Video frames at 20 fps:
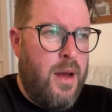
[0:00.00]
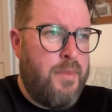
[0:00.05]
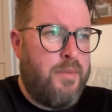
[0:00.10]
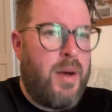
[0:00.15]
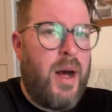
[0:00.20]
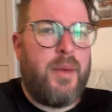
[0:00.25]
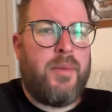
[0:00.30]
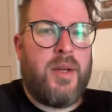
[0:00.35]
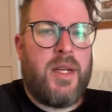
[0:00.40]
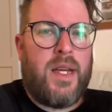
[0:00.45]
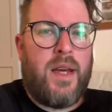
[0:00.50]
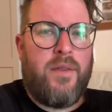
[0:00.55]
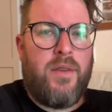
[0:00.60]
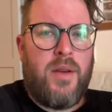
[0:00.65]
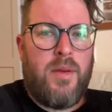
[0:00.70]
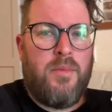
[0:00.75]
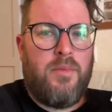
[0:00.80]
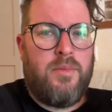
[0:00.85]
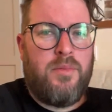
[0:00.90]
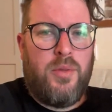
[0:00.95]
But I'm going to give
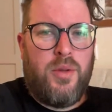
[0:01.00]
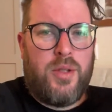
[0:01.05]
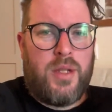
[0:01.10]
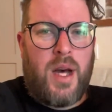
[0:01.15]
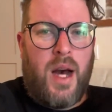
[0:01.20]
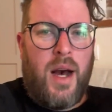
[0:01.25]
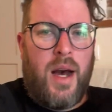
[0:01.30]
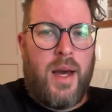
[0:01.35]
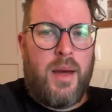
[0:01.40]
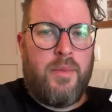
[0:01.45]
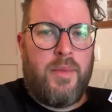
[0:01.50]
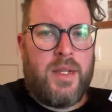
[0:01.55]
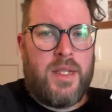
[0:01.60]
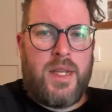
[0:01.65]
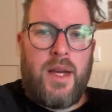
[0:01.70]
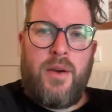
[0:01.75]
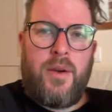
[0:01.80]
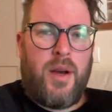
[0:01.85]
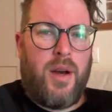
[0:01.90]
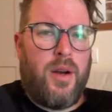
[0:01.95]
it more time and
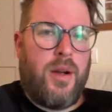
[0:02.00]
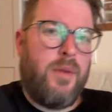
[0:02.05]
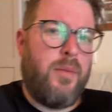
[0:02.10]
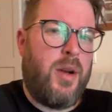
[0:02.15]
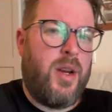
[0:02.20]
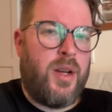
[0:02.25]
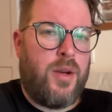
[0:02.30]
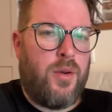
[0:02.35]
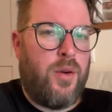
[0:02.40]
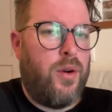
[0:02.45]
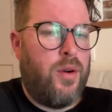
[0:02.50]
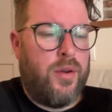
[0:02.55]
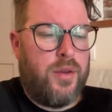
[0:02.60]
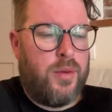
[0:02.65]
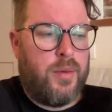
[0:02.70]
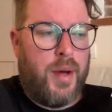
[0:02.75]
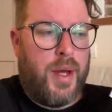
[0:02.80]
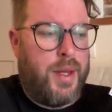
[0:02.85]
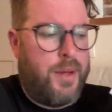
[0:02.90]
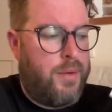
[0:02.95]
see how I get on. I'm only a quarter of the
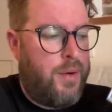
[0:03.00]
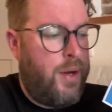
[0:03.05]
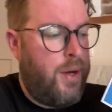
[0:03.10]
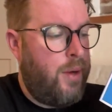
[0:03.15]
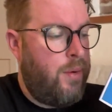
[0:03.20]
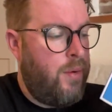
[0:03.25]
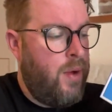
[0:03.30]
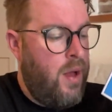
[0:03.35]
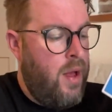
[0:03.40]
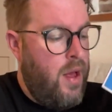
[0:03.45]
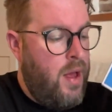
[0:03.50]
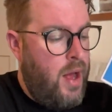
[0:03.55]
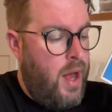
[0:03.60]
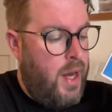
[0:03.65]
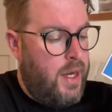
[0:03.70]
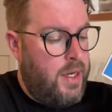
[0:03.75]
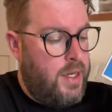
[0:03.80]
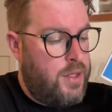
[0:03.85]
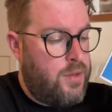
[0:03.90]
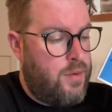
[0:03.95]
way through,
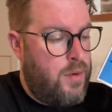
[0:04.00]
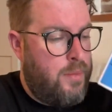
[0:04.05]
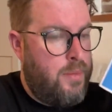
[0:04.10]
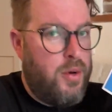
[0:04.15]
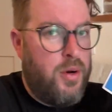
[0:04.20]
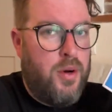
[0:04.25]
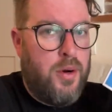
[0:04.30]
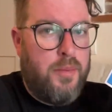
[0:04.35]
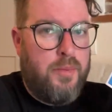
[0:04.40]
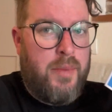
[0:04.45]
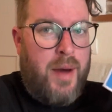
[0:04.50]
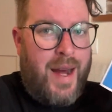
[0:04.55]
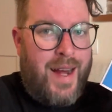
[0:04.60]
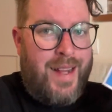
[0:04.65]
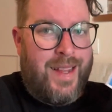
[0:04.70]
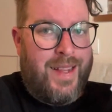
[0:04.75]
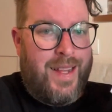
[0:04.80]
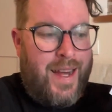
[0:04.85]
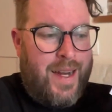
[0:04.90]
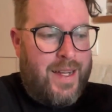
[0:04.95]
and I shall report back
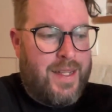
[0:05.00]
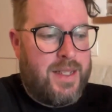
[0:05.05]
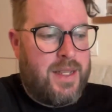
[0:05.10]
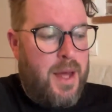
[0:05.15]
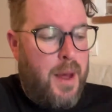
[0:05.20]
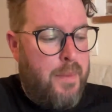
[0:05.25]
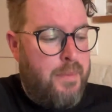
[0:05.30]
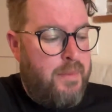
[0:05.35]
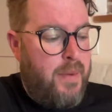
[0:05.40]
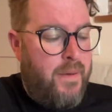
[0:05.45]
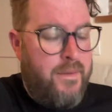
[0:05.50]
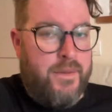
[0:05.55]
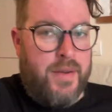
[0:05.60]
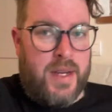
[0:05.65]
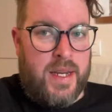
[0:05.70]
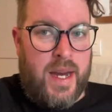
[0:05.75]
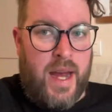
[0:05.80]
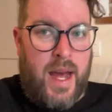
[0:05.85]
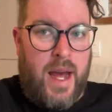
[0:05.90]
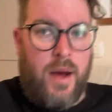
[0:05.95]
later. But for
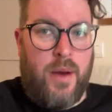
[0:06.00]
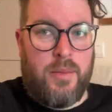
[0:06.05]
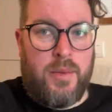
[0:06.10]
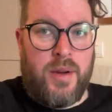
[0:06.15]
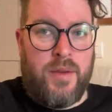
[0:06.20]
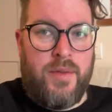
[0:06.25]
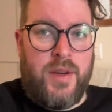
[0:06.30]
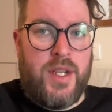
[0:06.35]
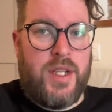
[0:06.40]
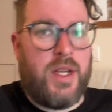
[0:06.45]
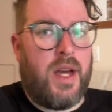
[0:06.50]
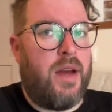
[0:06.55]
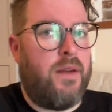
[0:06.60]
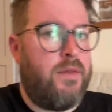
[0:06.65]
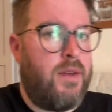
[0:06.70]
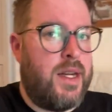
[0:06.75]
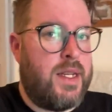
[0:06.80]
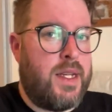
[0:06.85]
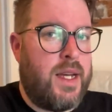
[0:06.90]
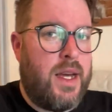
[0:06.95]
now, I'm going to finish getting
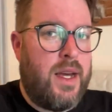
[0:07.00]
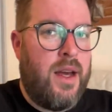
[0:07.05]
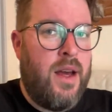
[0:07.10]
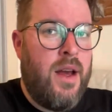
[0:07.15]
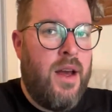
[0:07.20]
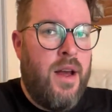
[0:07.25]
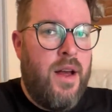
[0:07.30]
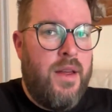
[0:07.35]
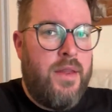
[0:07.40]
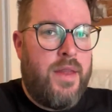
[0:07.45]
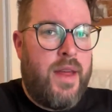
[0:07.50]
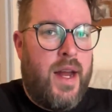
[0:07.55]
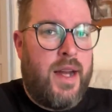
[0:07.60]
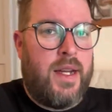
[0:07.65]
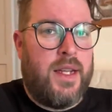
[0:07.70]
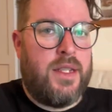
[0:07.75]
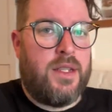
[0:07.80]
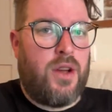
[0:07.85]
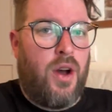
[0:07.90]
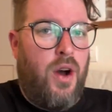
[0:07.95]
ready. Then
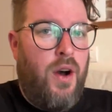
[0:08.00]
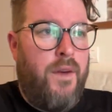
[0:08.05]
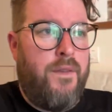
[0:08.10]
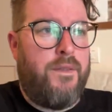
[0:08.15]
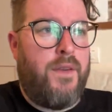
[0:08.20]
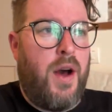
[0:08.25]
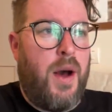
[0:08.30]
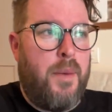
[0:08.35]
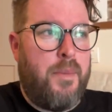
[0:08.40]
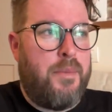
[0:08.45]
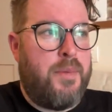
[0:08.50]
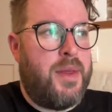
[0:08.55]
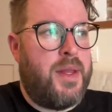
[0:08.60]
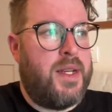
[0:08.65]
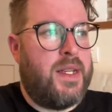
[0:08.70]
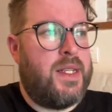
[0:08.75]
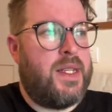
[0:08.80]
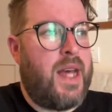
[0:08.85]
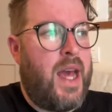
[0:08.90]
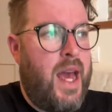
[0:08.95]
it's off up the
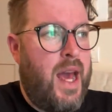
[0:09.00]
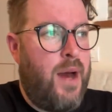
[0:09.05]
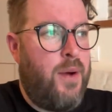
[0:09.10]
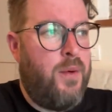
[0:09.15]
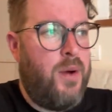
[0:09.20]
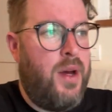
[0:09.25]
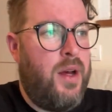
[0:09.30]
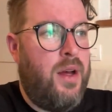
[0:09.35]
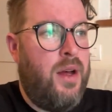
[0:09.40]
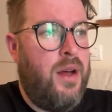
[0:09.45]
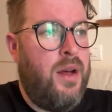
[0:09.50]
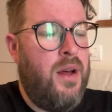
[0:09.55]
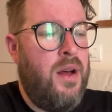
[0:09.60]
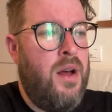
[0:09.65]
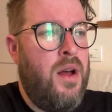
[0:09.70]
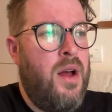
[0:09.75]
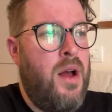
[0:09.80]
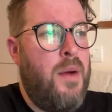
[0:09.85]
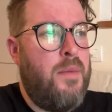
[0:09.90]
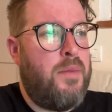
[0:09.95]
tower,
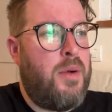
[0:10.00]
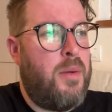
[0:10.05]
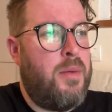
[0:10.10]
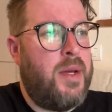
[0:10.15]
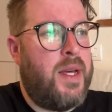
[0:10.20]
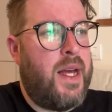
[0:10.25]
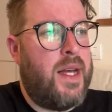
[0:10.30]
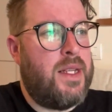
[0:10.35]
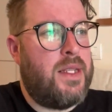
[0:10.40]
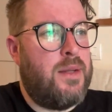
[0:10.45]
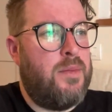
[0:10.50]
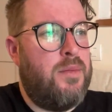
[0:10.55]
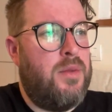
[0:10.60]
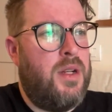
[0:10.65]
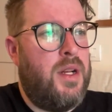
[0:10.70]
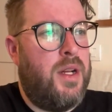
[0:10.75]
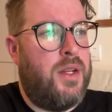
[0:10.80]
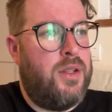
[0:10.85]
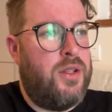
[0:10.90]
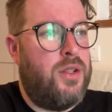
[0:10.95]
probably get some
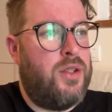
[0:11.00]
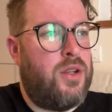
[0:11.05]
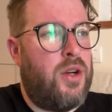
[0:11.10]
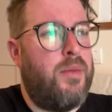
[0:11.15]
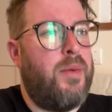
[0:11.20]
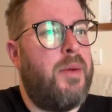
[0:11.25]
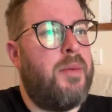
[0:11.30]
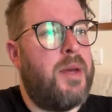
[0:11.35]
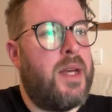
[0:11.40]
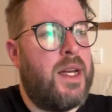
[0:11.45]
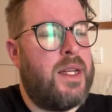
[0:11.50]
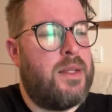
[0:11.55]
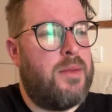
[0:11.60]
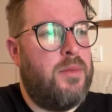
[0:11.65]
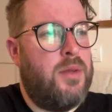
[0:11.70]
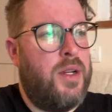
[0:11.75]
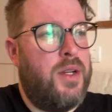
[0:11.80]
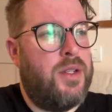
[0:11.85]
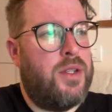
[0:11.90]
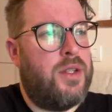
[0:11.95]
lunch, or maybe get
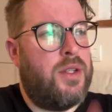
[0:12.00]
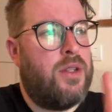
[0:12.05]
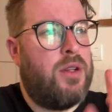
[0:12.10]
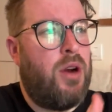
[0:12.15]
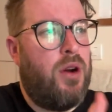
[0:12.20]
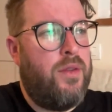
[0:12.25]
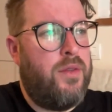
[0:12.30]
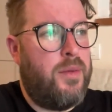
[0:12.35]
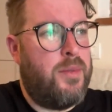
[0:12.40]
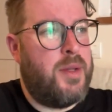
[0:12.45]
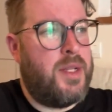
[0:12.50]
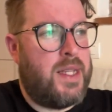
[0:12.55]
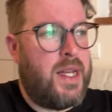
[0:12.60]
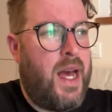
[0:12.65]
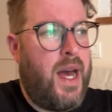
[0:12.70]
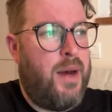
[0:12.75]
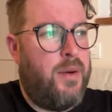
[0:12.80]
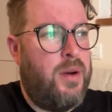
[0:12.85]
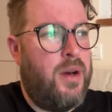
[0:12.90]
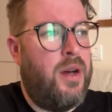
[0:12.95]
some lunch, go off up the
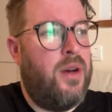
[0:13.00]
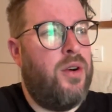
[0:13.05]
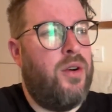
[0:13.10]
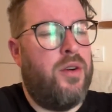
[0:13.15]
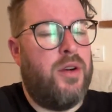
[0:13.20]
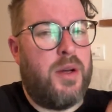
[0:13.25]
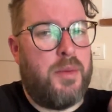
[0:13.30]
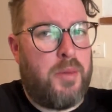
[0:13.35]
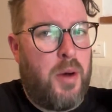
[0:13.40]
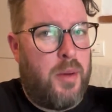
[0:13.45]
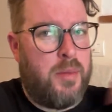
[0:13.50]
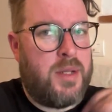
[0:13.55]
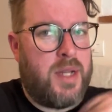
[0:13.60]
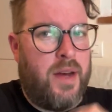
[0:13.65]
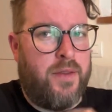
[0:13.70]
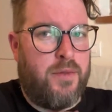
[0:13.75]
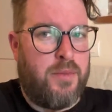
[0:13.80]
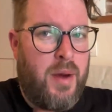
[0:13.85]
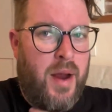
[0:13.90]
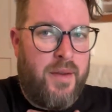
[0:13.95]
tower, already popped
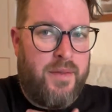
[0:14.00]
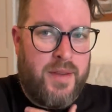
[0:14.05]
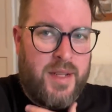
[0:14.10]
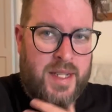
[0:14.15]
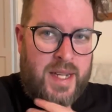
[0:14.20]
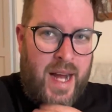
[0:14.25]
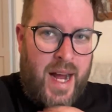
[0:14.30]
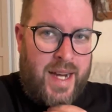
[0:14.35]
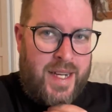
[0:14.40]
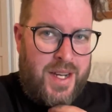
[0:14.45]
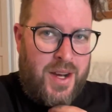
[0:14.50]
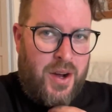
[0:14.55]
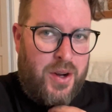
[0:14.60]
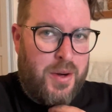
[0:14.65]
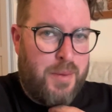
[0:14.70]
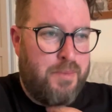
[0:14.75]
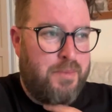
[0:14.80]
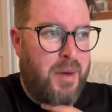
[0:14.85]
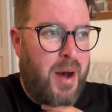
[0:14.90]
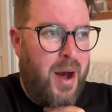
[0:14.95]
out for breakfast, had it on
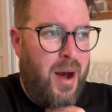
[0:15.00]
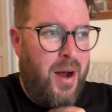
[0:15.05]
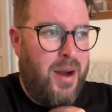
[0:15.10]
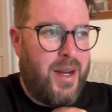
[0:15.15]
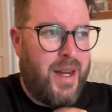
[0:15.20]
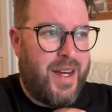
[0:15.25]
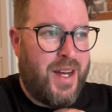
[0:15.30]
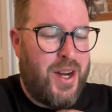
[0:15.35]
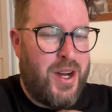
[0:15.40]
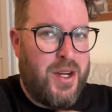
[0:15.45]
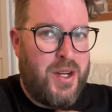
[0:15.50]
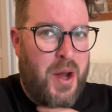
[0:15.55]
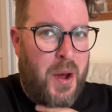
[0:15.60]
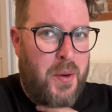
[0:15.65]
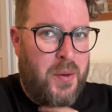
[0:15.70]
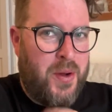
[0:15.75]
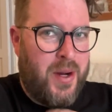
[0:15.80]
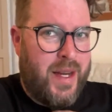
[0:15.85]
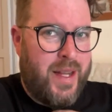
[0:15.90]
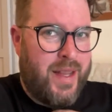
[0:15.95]
a bar like a
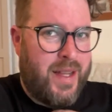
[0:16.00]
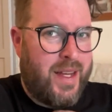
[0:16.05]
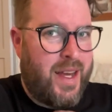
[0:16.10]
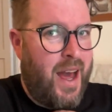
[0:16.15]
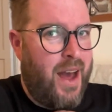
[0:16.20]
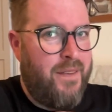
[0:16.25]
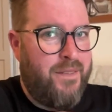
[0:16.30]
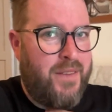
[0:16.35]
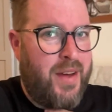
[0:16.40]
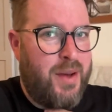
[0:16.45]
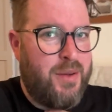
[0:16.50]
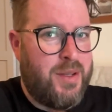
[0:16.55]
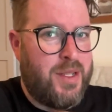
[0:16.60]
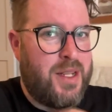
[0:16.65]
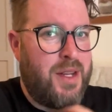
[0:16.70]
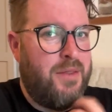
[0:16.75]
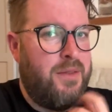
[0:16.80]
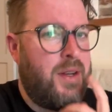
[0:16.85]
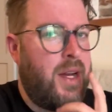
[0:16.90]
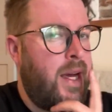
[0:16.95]
local in the cafe, it was
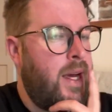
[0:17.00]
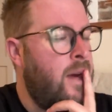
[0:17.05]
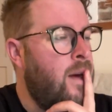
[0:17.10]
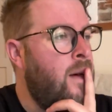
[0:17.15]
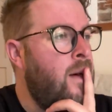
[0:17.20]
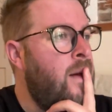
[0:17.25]
lovely.